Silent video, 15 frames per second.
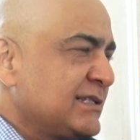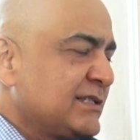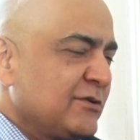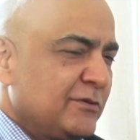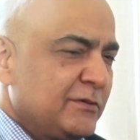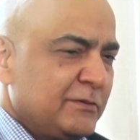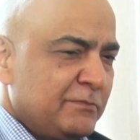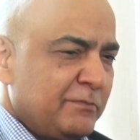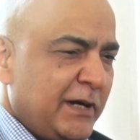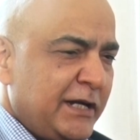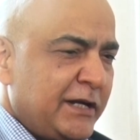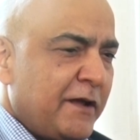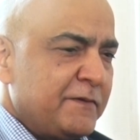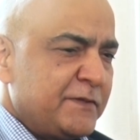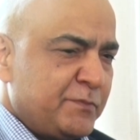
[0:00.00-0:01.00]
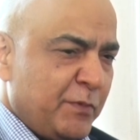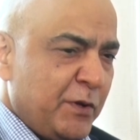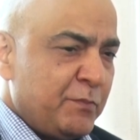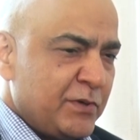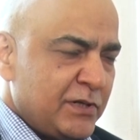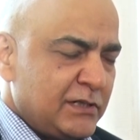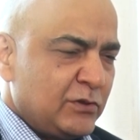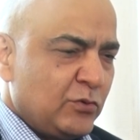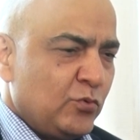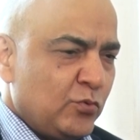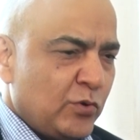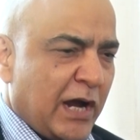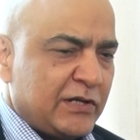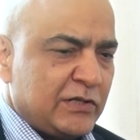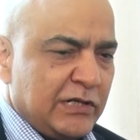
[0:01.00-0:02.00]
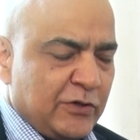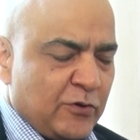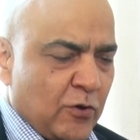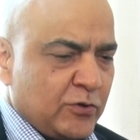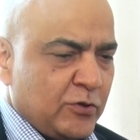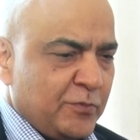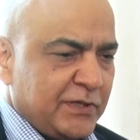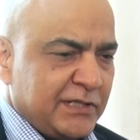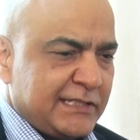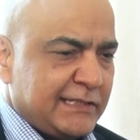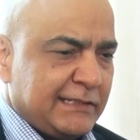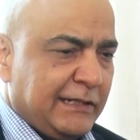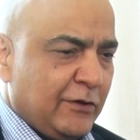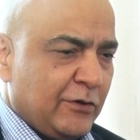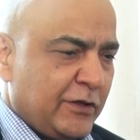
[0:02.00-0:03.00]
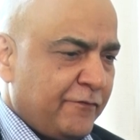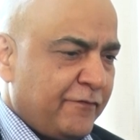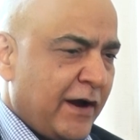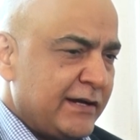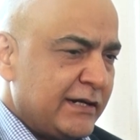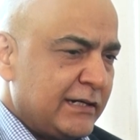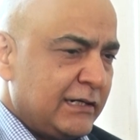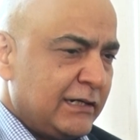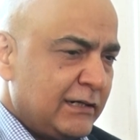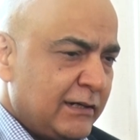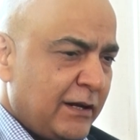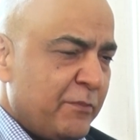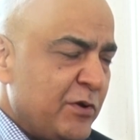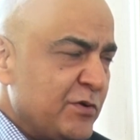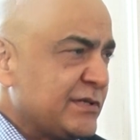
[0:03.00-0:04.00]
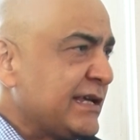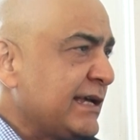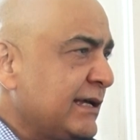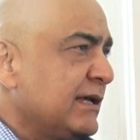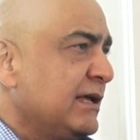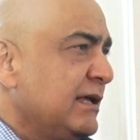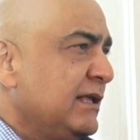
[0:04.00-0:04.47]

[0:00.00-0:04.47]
So many times people who actually talk to me, they find it a little amusing